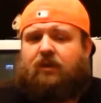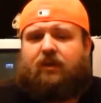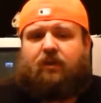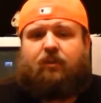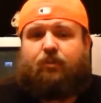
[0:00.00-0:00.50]

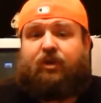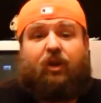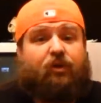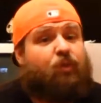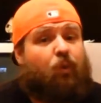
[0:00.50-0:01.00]
I'm sure
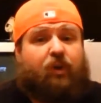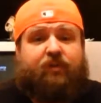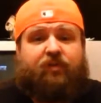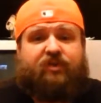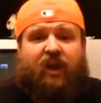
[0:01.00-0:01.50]
he'll do a
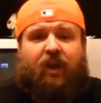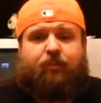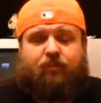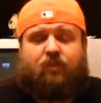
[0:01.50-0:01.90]
wonderful job.